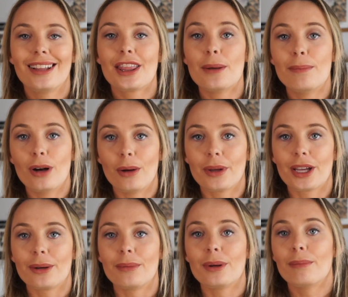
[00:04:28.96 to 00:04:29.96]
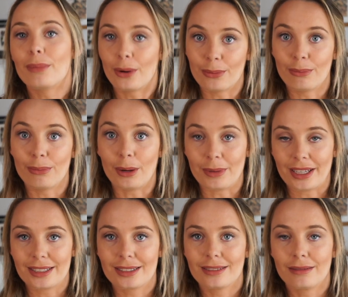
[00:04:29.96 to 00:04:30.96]
The Birmingham
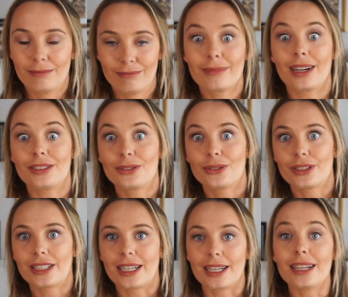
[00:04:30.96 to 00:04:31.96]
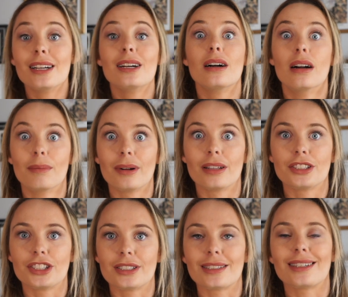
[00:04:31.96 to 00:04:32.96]
bombings. Can't talk today.
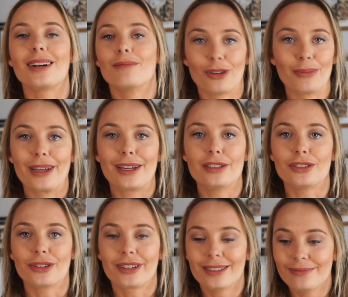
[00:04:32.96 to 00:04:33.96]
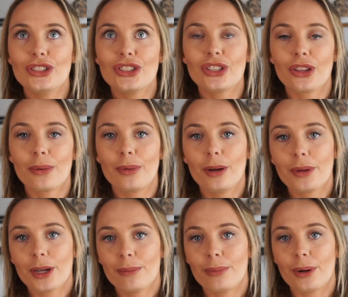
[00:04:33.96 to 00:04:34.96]
Apologies, I'm not making a joke. So the
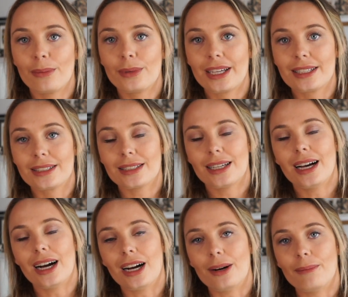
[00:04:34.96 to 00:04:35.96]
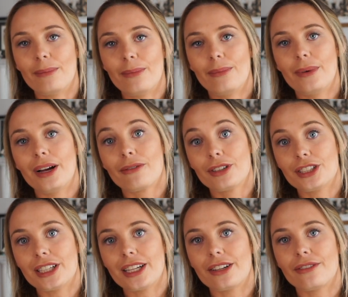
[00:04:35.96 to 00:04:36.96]
Birmingham bombings
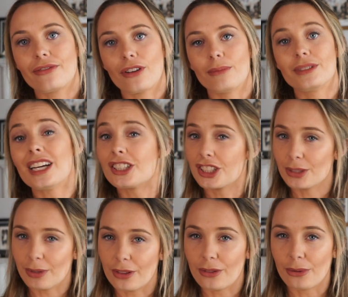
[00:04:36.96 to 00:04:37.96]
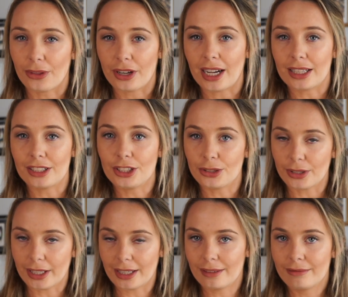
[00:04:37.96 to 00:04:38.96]
originated from tensions with Northern Ireland
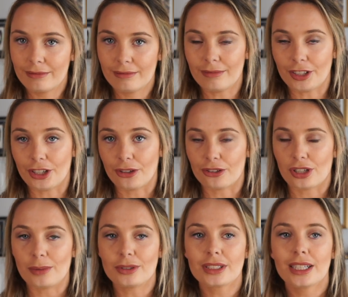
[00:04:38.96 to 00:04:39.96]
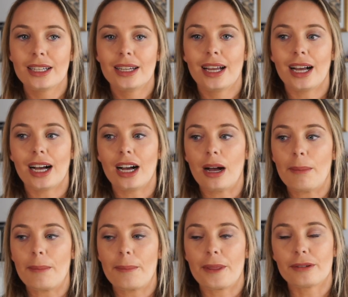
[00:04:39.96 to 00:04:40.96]
during, you know, the Troubles.
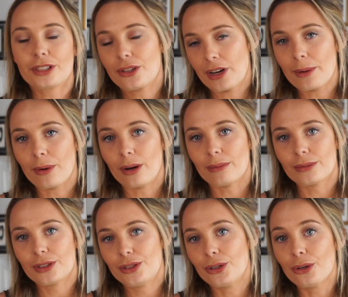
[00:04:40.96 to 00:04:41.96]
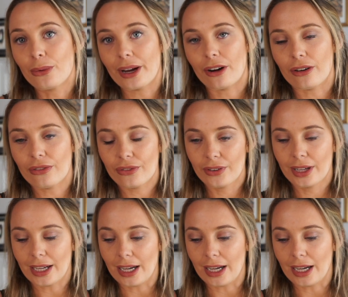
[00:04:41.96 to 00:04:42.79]
There was 3 bombs, 2 went off.